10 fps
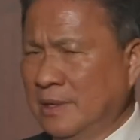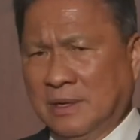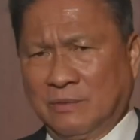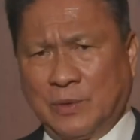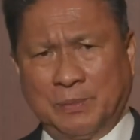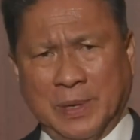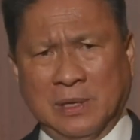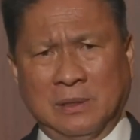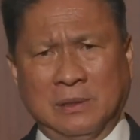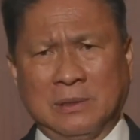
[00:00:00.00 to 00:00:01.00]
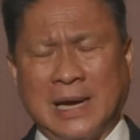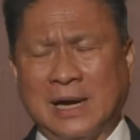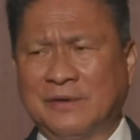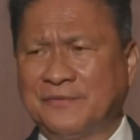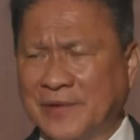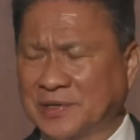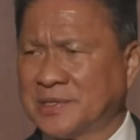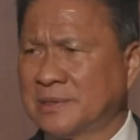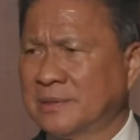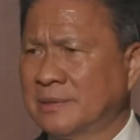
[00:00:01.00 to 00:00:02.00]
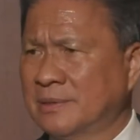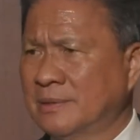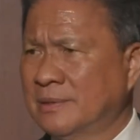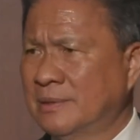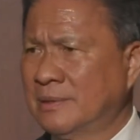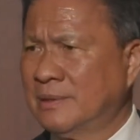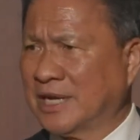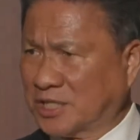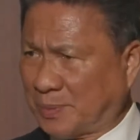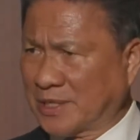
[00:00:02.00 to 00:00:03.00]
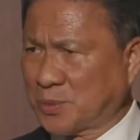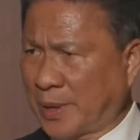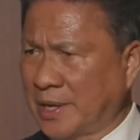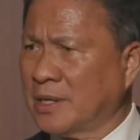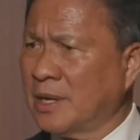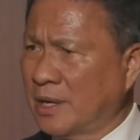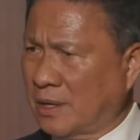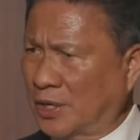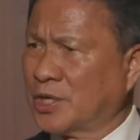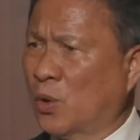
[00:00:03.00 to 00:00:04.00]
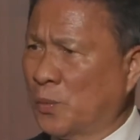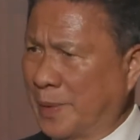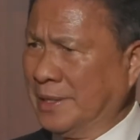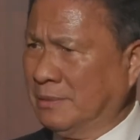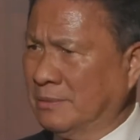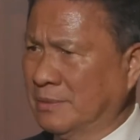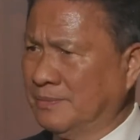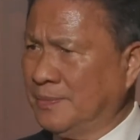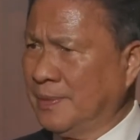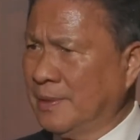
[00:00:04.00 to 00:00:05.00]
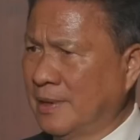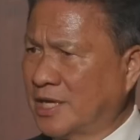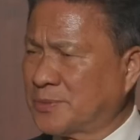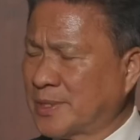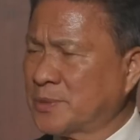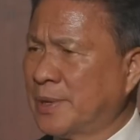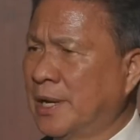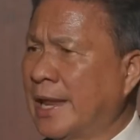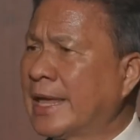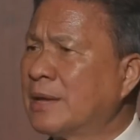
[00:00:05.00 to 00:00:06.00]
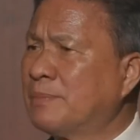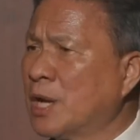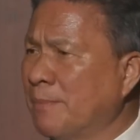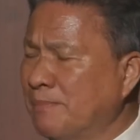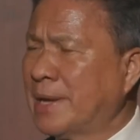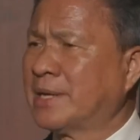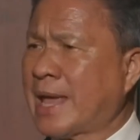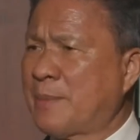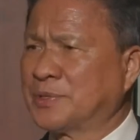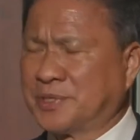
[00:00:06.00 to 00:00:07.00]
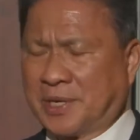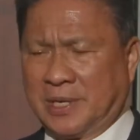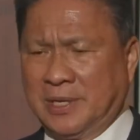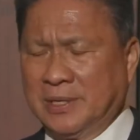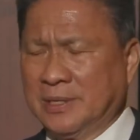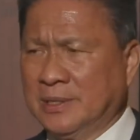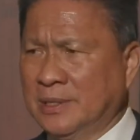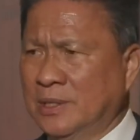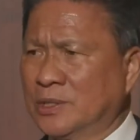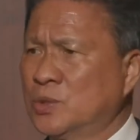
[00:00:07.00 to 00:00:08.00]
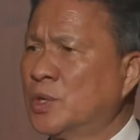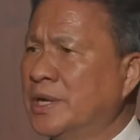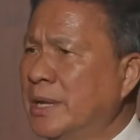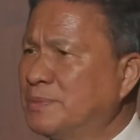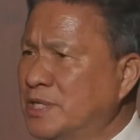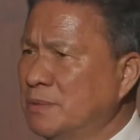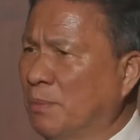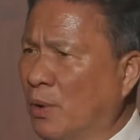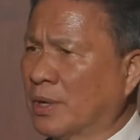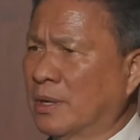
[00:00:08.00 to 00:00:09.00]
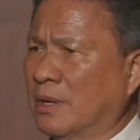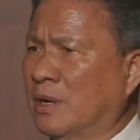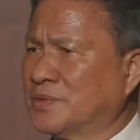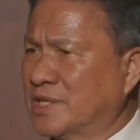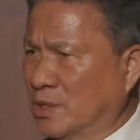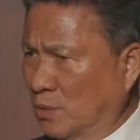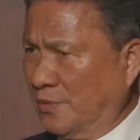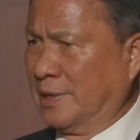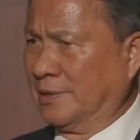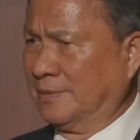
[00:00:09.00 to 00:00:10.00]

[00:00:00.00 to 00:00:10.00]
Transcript: we built our first expressway, it's open, expressway linking Phnom Penh, the capital city, to the deep sea port of Sihanoukville